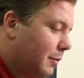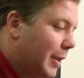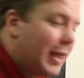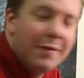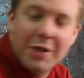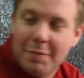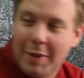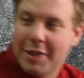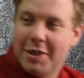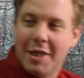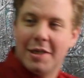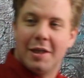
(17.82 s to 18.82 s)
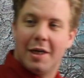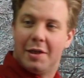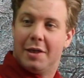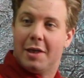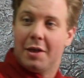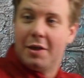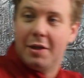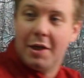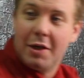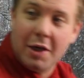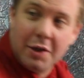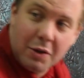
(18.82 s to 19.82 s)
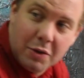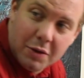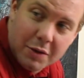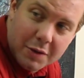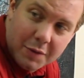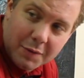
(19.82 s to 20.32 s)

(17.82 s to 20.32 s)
been having some ideas lately and I think they're kind of good.